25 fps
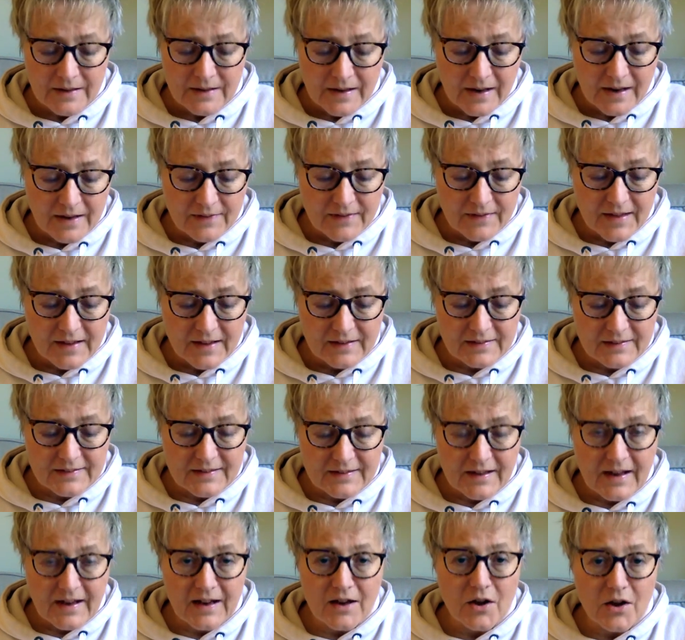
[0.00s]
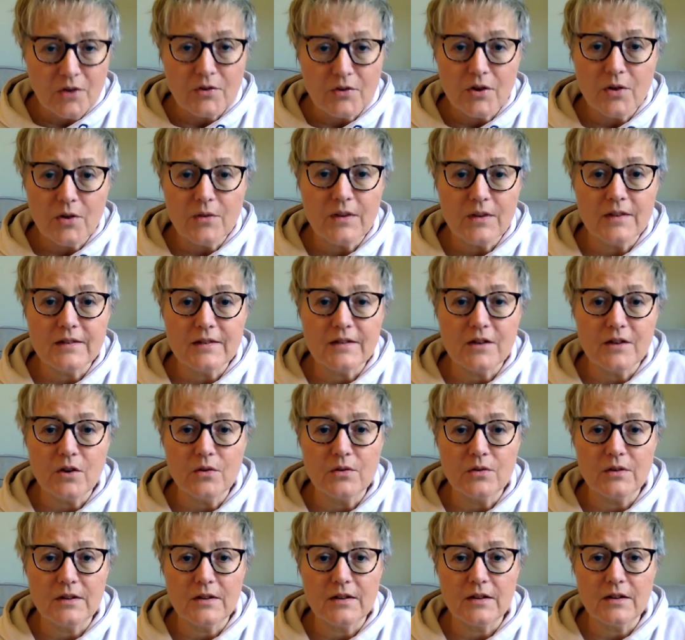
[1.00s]
And they say, Oh, no, there's no,
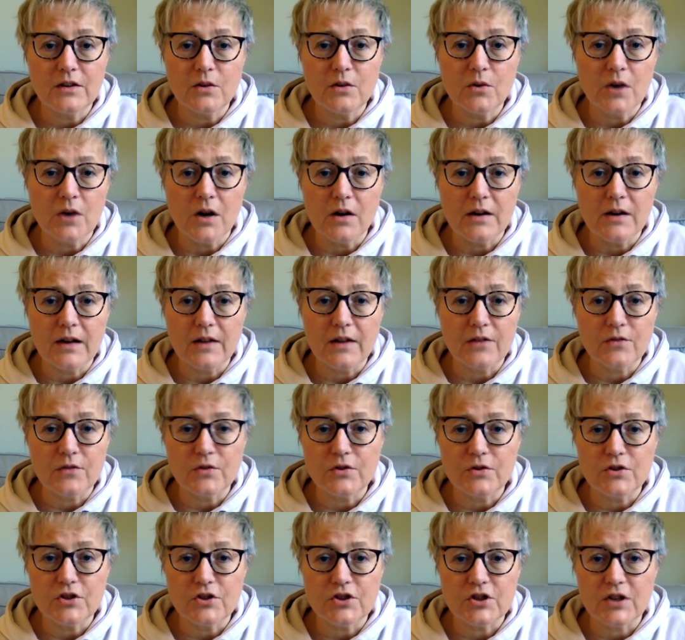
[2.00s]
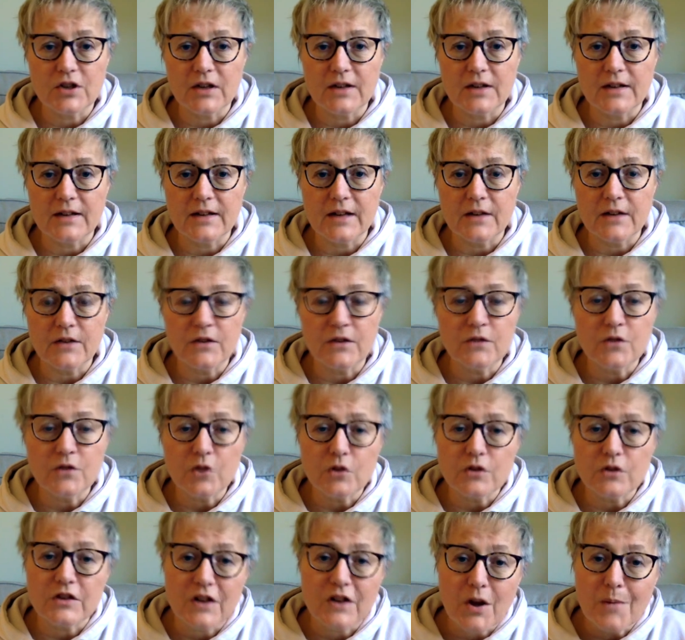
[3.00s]
you can't get through to China now. You've
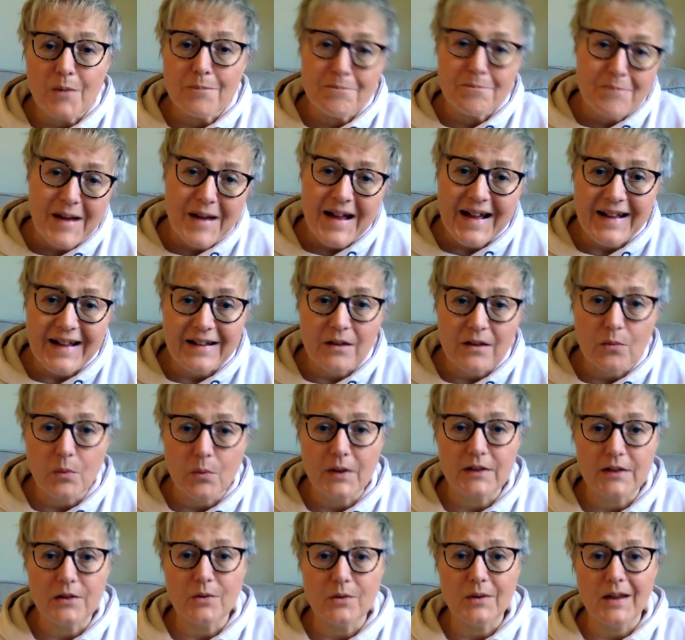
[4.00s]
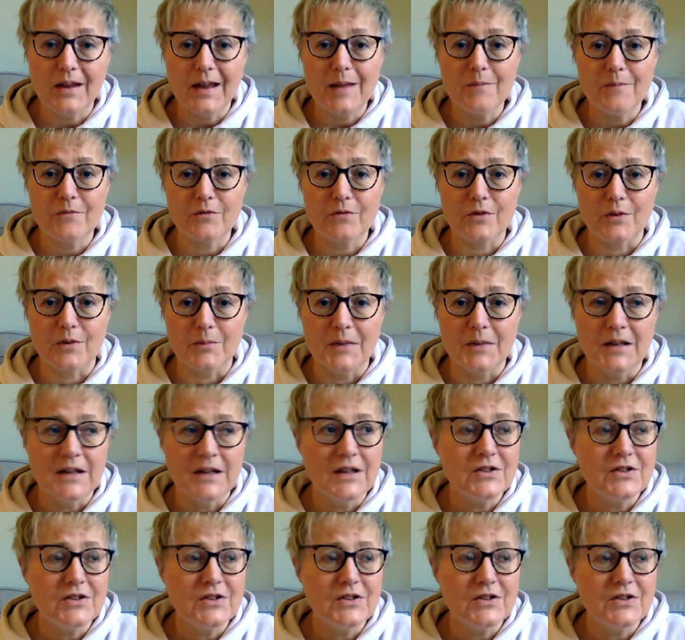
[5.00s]
got to go back where you came from.